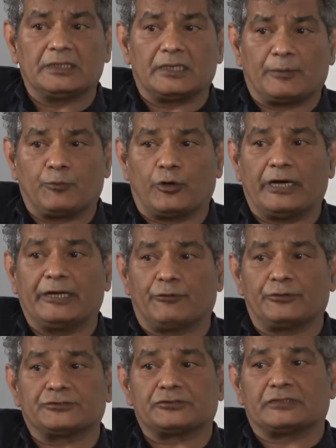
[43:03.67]
A boy
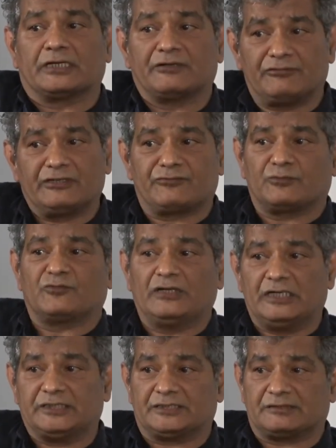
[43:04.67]
wants to run away from a
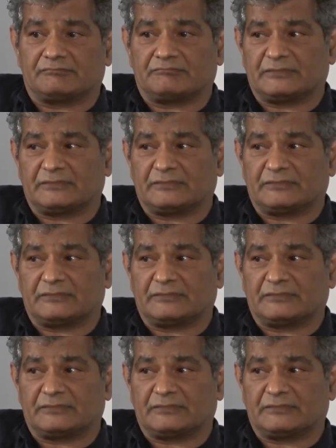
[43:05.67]
village.